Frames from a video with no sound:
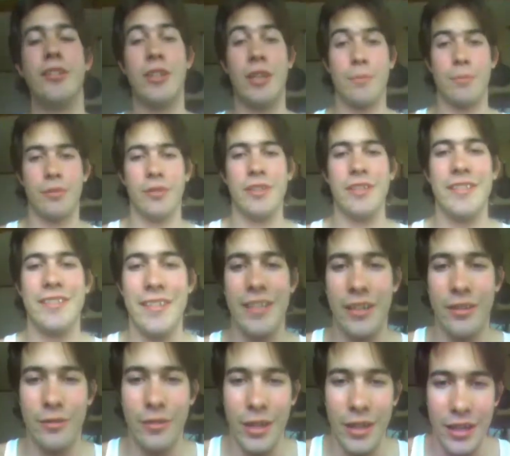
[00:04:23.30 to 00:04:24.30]
trampoline
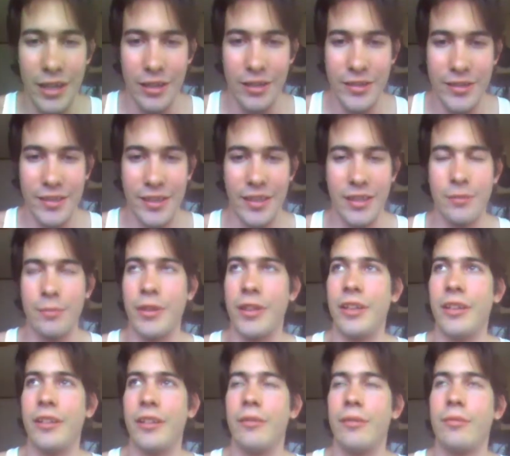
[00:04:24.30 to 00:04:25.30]
center right outside
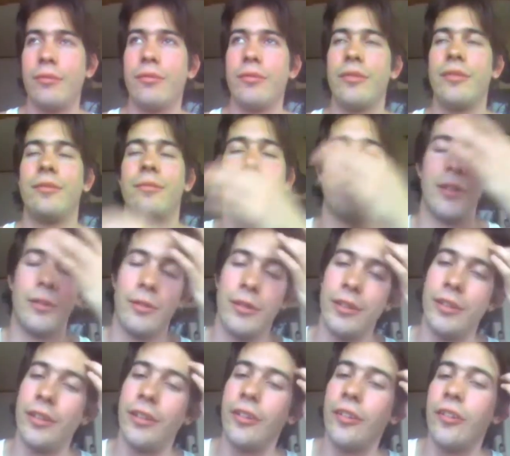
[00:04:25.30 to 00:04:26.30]
my
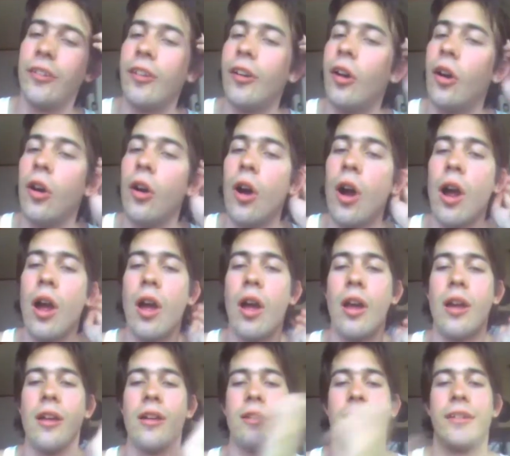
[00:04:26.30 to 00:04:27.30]
window, so
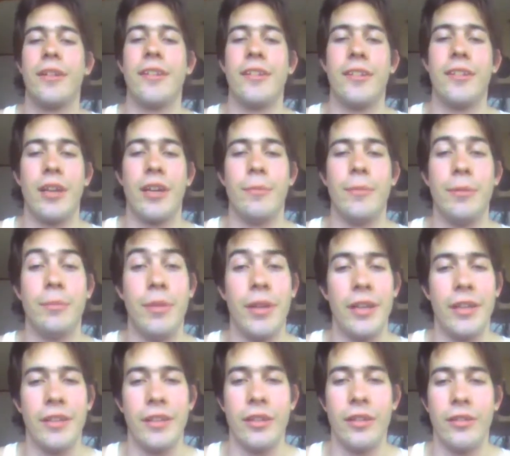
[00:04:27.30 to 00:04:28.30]
kids come and
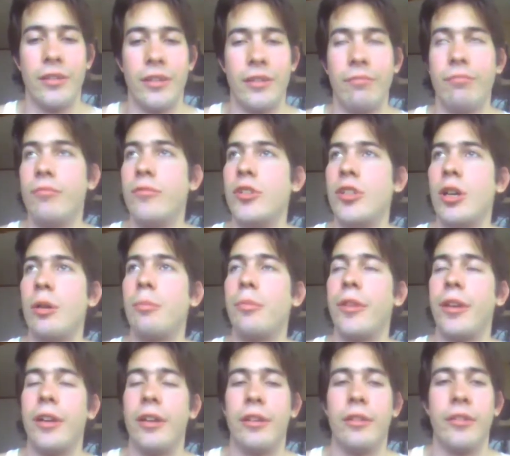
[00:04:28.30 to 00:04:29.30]
pay to go and
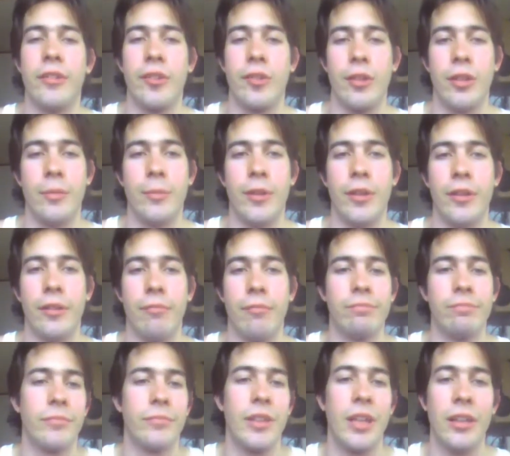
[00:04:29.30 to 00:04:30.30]
jump there and scream all
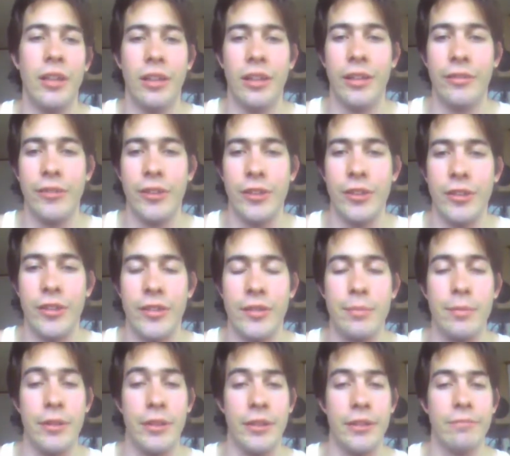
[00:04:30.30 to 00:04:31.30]
afternoon. It's
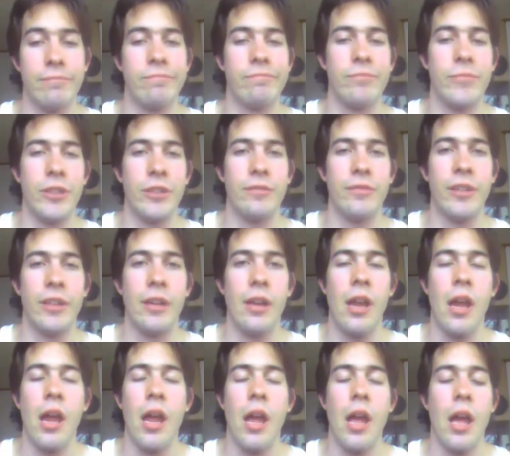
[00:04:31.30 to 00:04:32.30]
pretty fun.
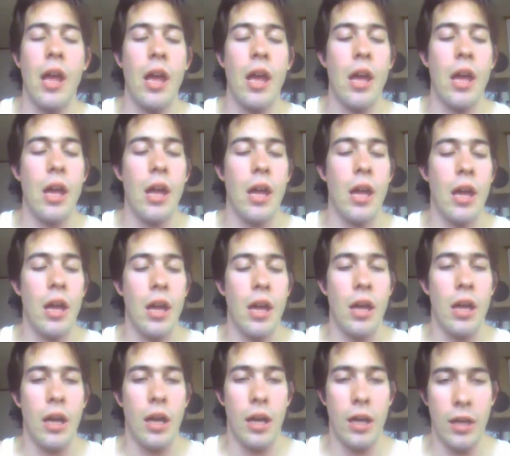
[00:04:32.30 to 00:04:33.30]

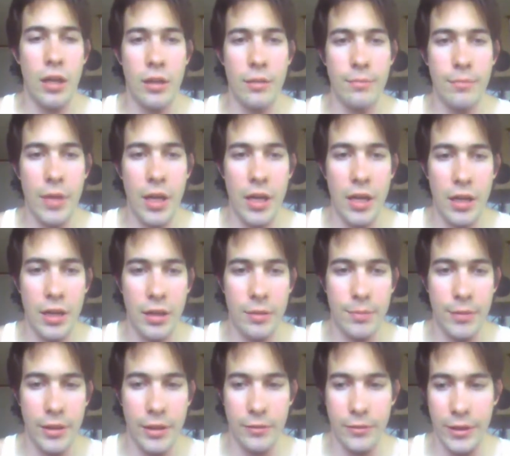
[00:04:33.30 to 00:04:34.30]
Um,
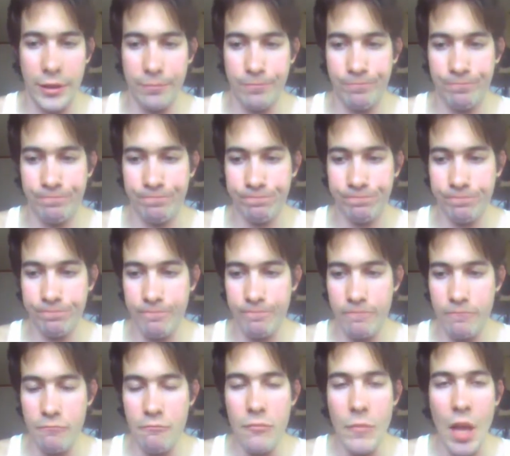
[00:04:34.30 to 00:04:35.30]
but anyway,
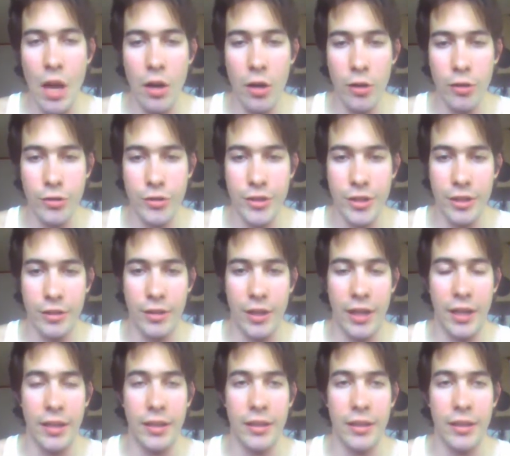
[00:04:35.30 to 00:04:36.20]
oh, so